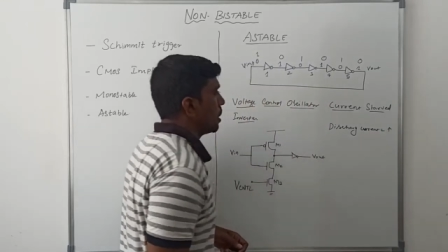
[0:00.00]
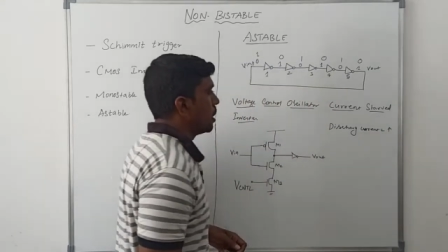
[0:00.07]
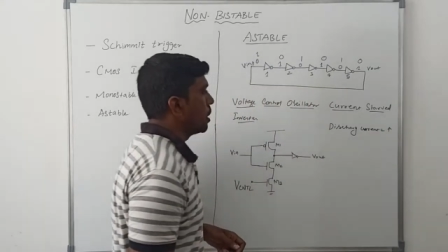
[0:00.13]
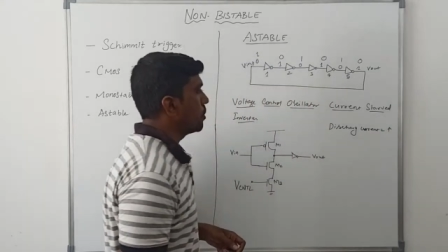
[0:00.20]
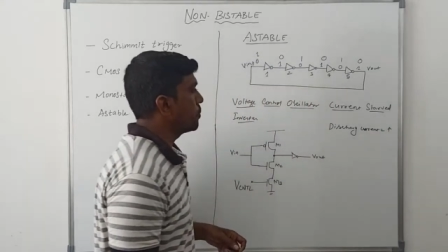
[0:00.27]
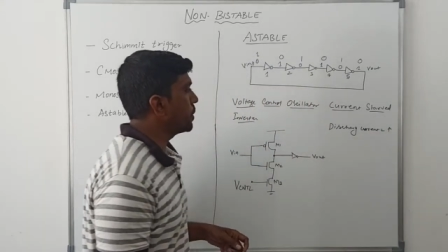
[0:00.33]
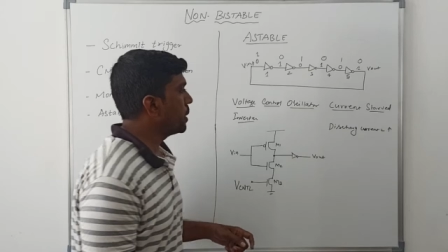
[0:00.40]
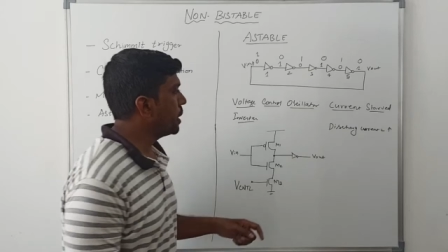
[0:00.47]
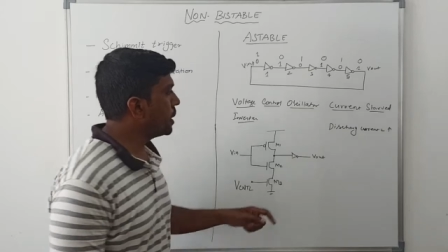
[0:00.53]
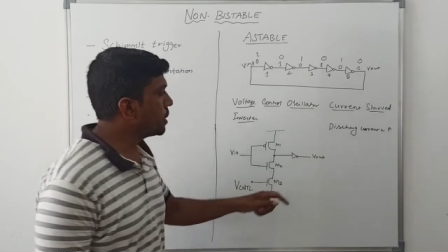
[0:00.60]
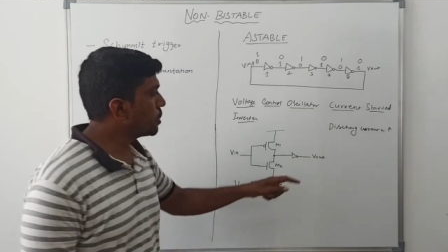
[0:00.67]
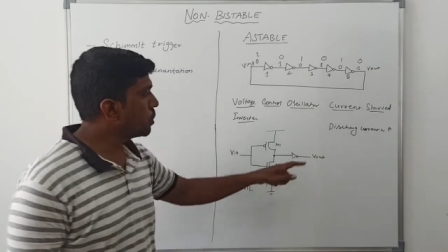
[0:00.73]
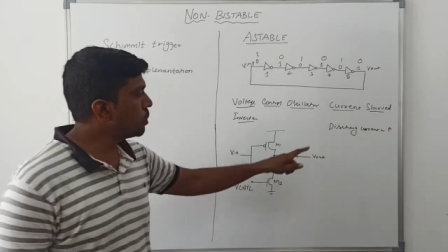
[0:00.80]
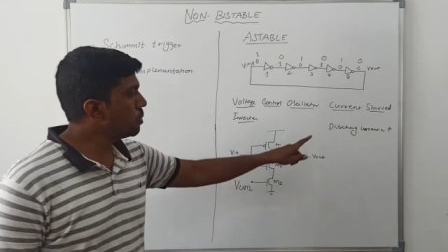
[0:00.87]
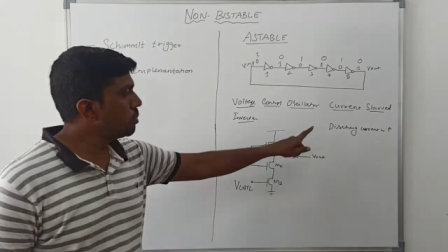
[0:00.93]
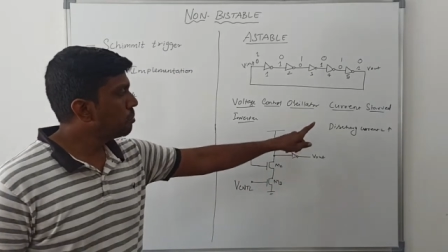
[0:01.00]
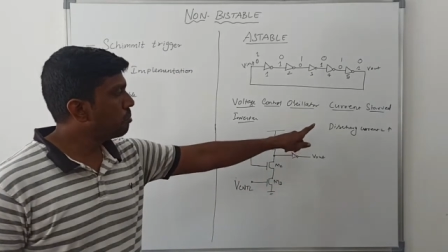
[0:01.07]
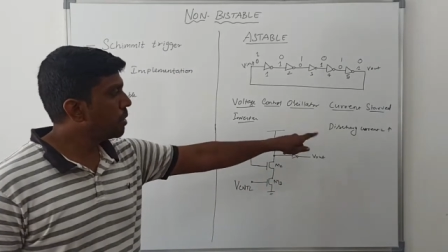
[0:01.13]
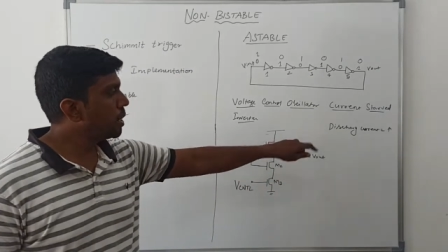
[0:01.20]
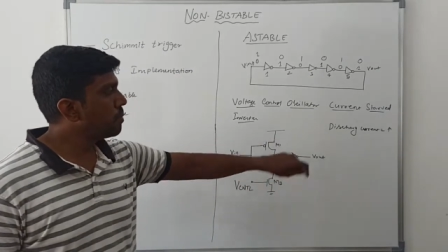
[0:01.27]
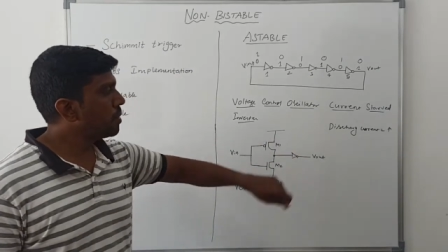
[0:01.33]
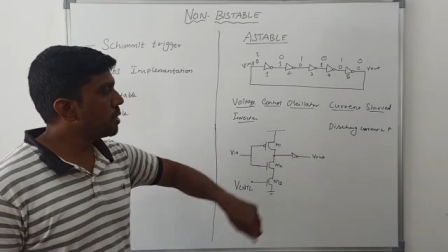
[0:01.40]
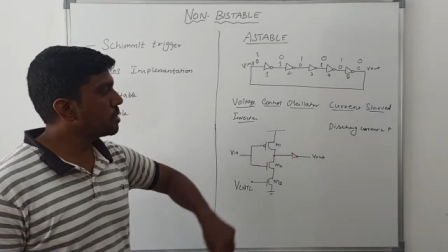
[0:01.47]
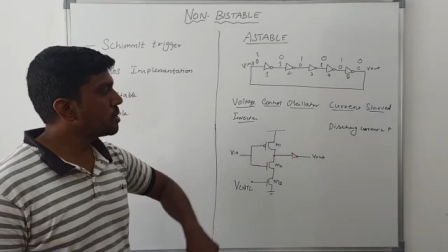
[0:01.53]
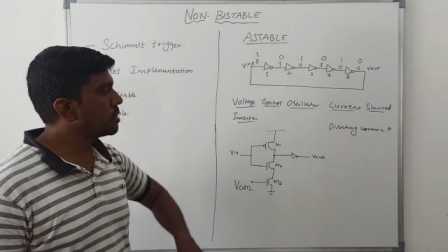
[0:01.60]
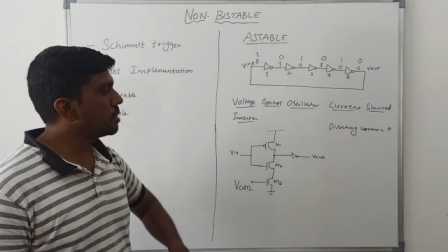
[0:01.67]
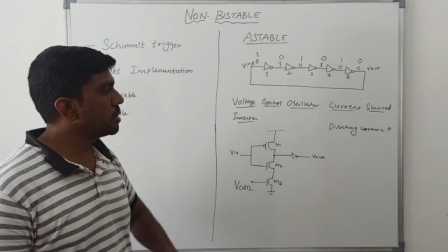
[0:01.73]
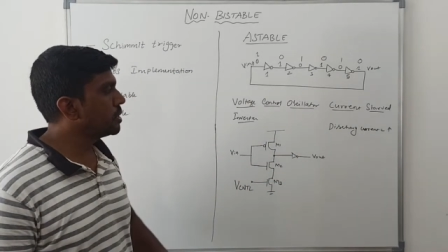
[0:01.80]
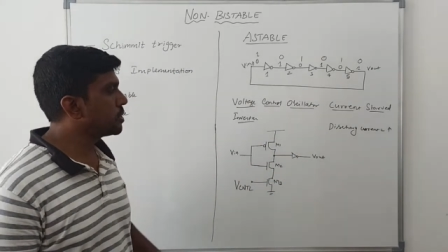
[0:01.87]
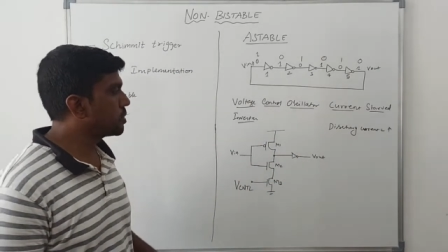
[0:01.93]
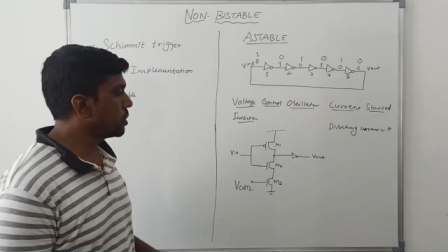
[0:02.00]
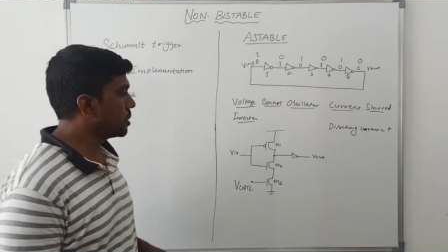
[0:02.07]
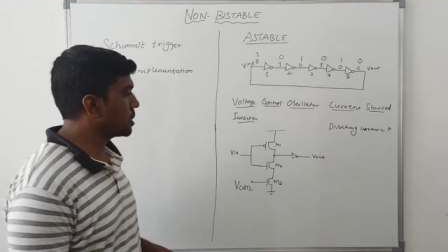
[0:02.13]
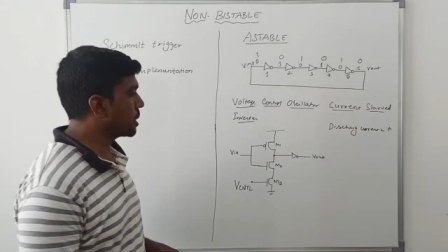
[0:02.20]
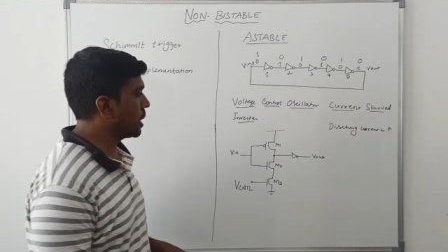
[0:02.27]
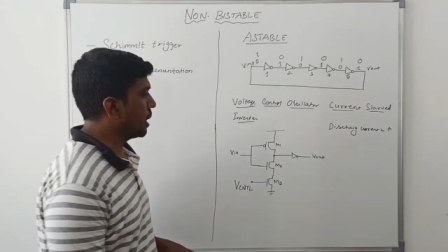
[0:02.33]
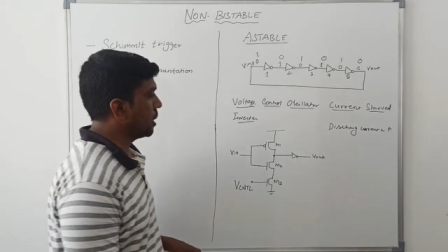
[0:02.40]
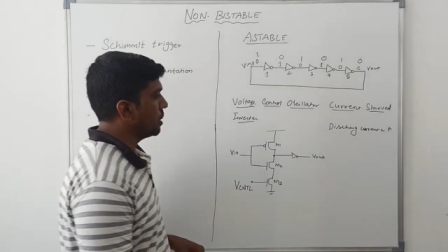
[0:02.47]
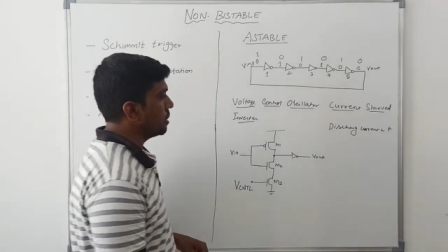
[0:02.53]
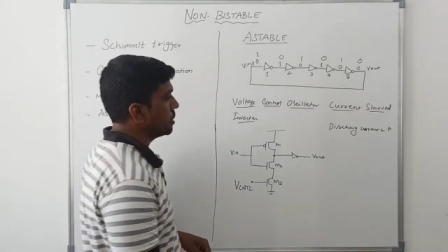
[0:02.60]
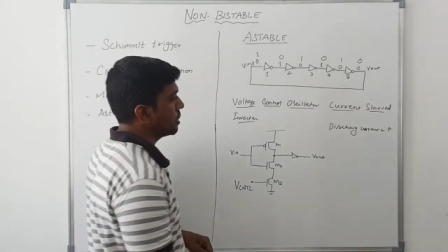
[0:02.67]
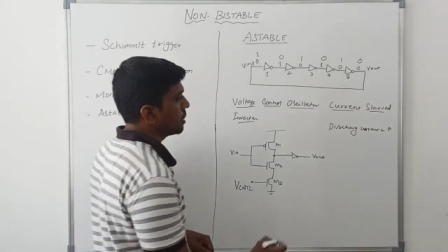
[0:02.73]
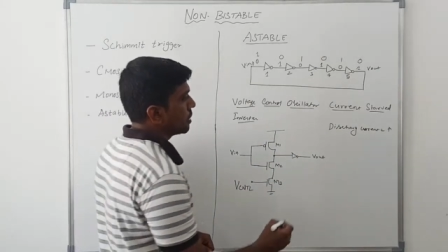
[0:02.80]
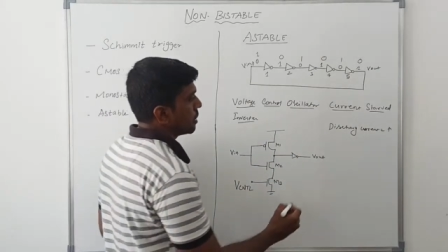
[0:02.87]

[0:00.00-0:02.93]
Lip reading: If you need to minimize the discharge current,